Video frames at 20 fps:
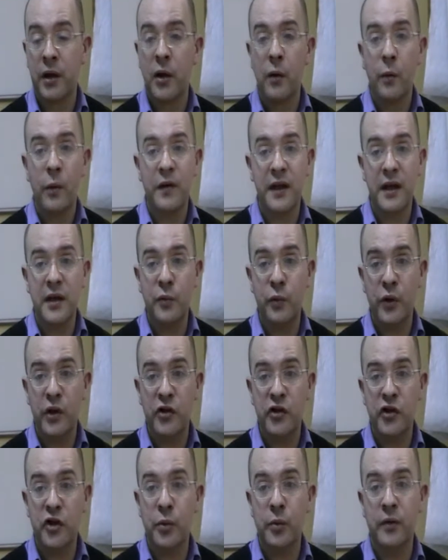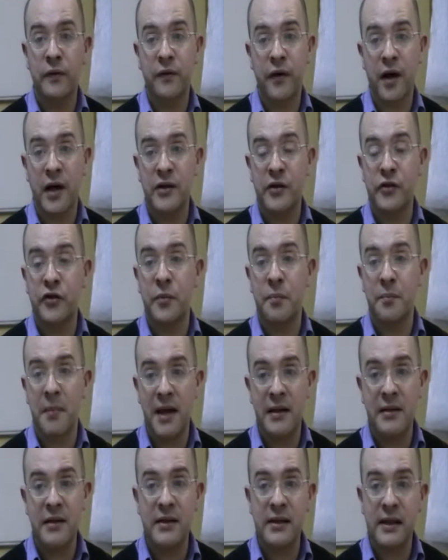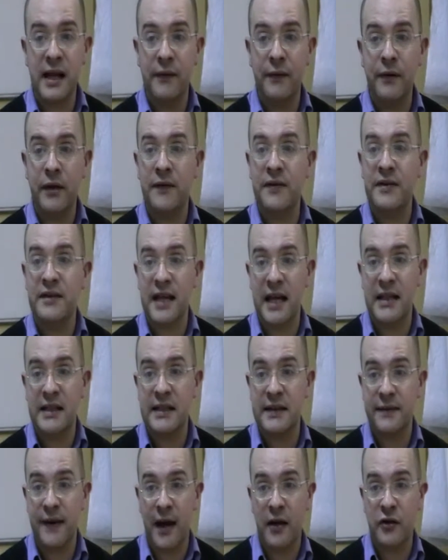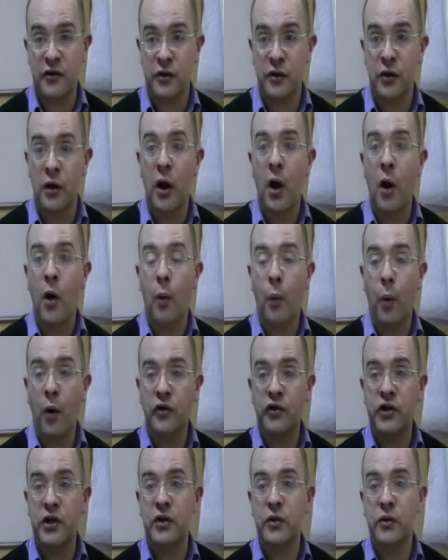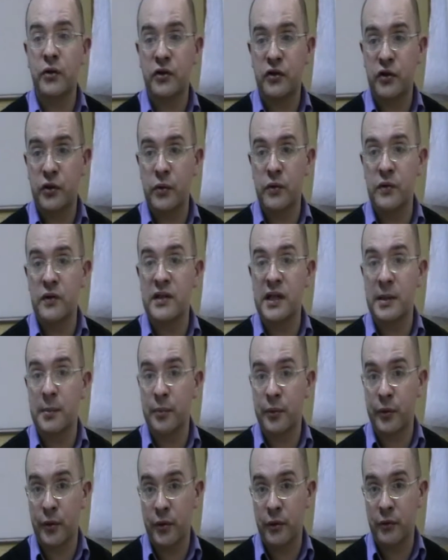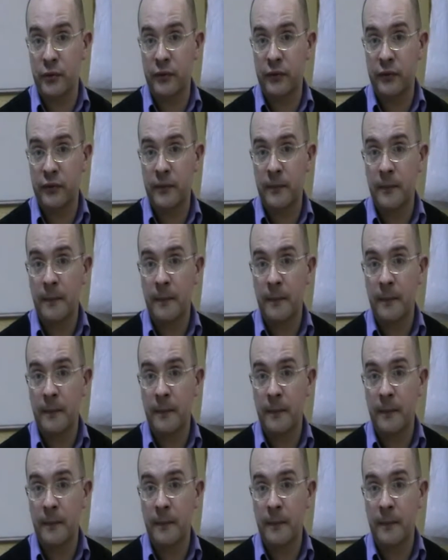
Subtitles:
within which you will find a tremendous level of satisfaction watching your students improve.